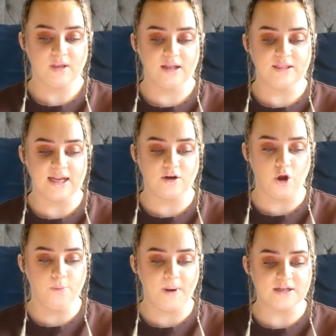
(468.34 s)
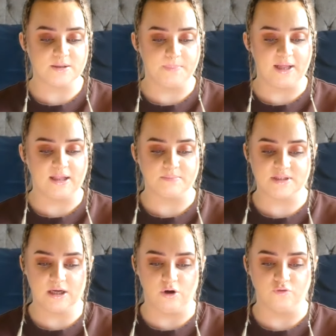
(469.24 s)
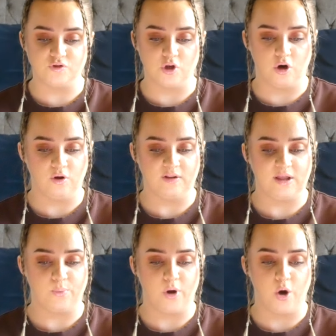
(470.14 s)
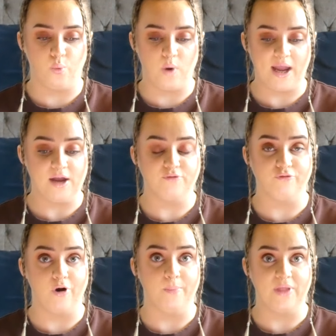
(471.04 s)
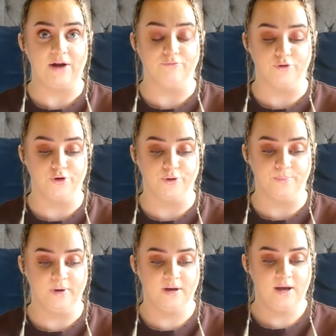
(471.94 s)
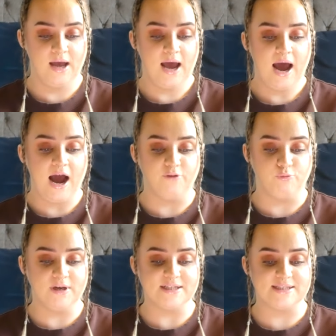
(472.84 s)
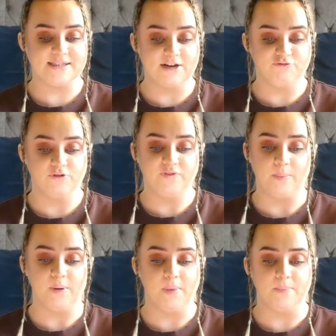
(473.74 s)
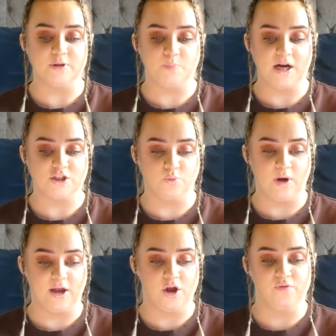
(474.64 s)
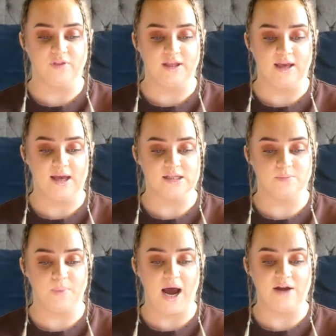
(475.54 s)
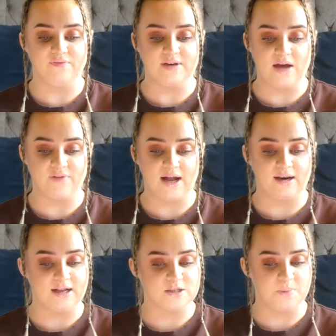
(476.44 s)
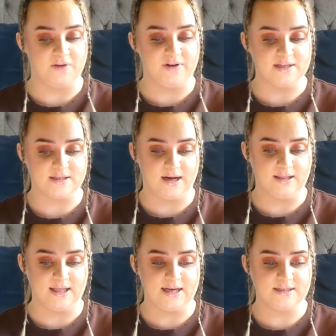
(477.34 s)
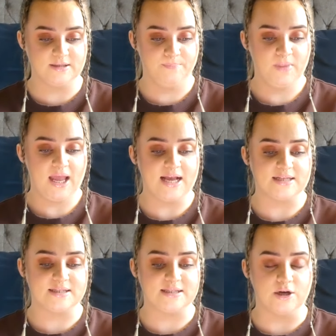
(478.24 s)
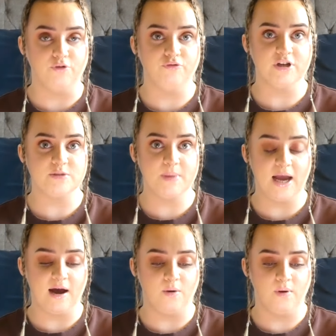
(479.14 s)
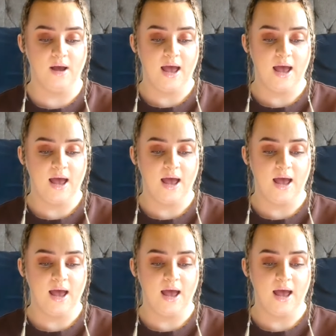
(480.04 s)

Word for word: They'd go back to being themselves the longer they were away from that room. I've witnessed several family members pass away over the years, but I've never had an experience like this. It still freaks me out,